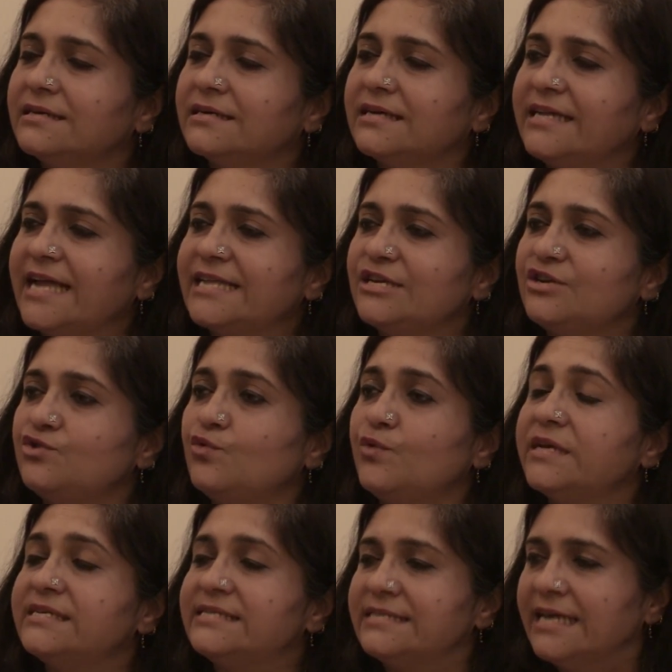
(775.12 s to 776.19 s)
connected to
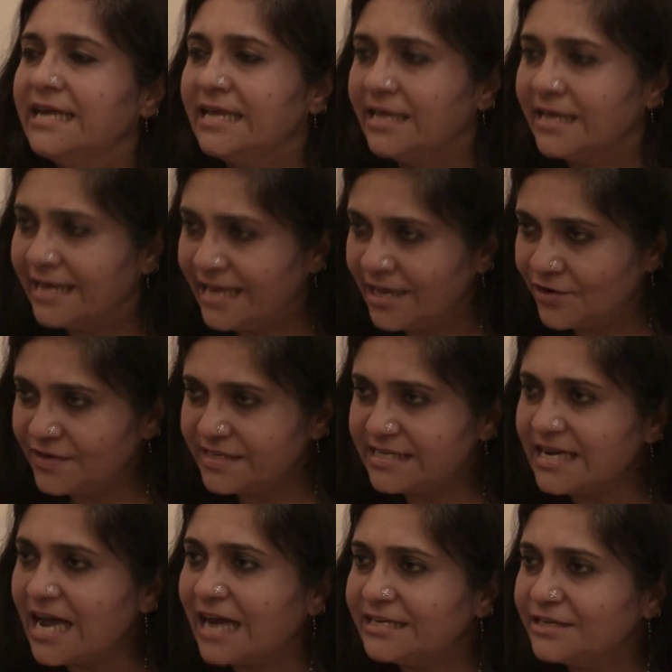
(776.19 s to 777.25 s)
his
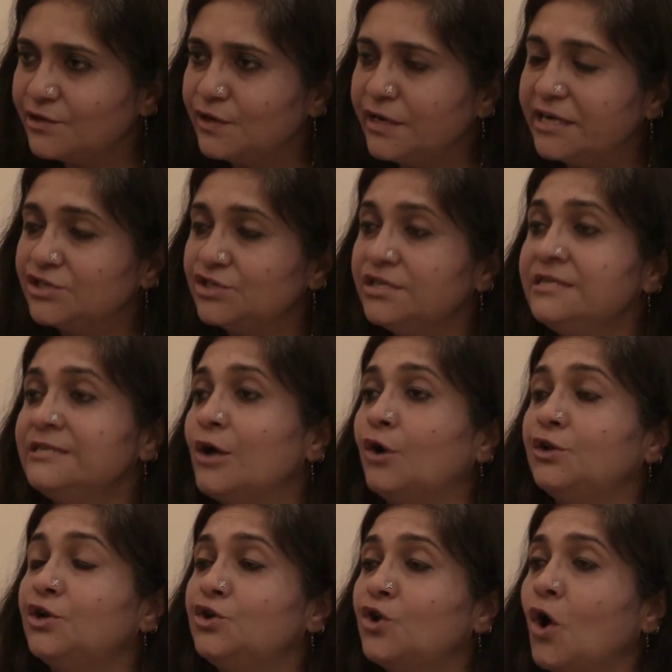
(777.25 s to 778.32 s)
increasing articulations
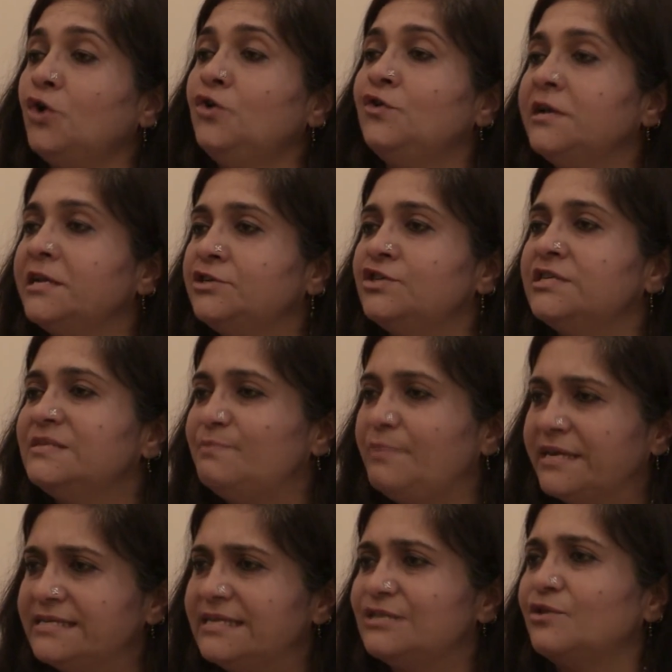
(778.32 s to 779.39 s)
on a non-religious
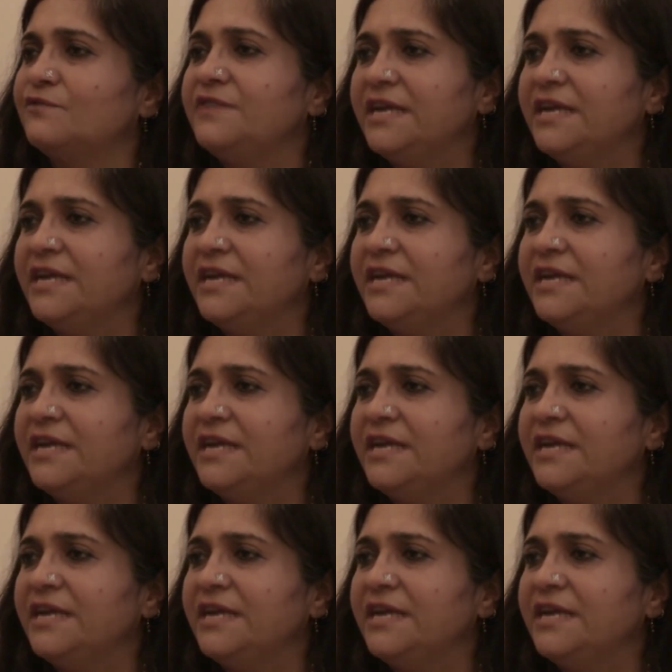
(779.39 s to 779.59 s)
basis of